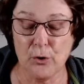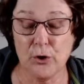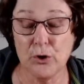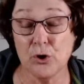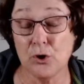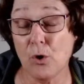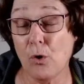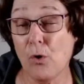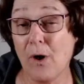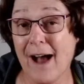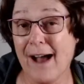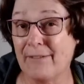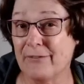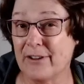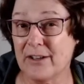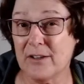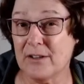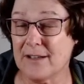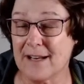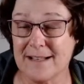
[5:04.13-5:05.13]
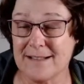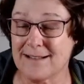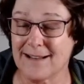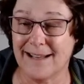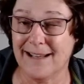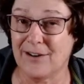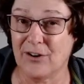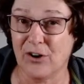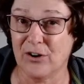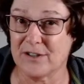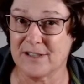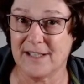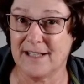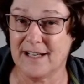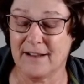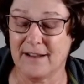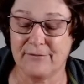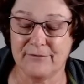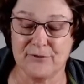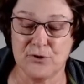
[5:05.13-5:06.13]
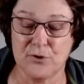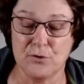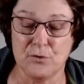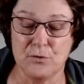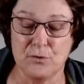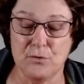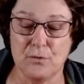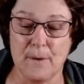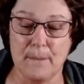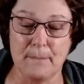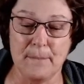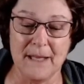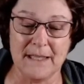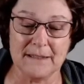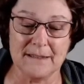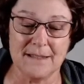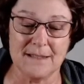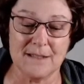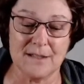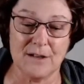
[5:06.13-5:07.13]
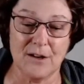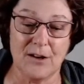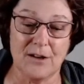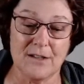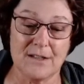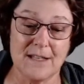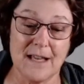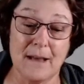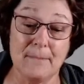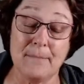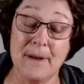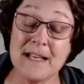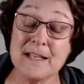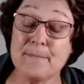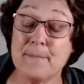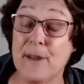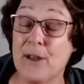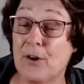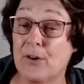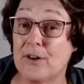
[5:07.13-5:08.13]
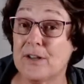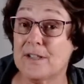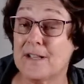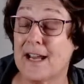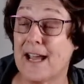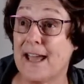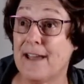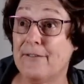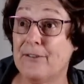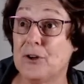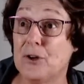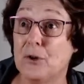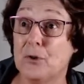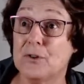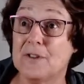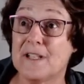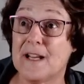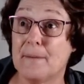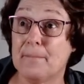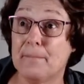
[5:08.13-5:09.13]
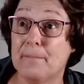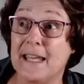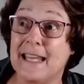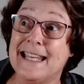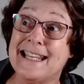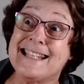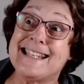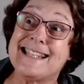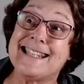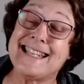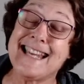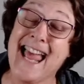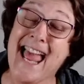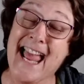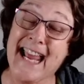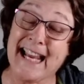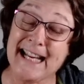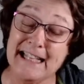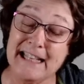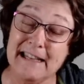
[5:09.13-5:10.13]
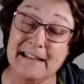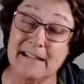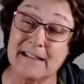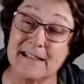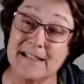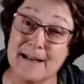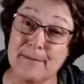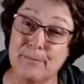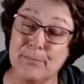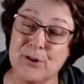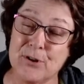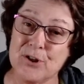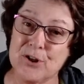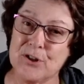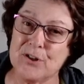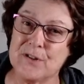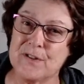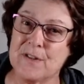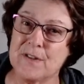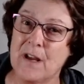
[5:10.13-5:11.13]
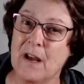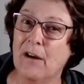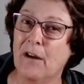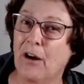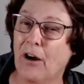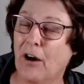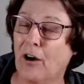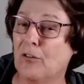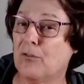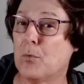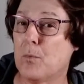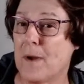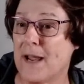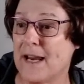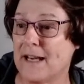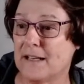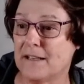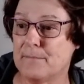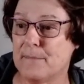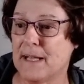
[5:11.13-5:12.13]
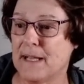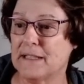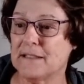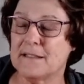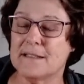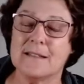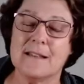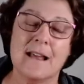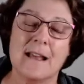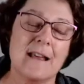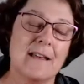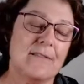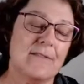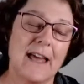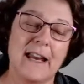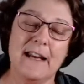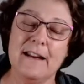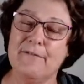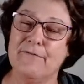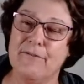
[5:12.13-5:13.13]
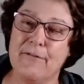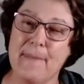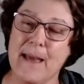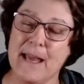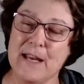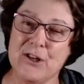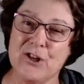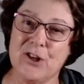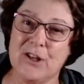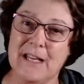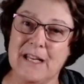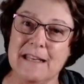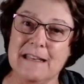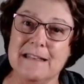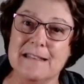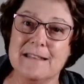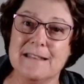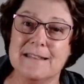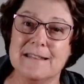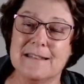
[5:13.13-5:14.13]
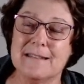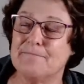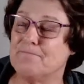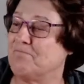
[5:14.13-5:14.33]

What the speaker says: your oven doesn't get hot enough to melt this glass. I must be honest, I haven't looked up exactly the temperatures of when it melts. That information is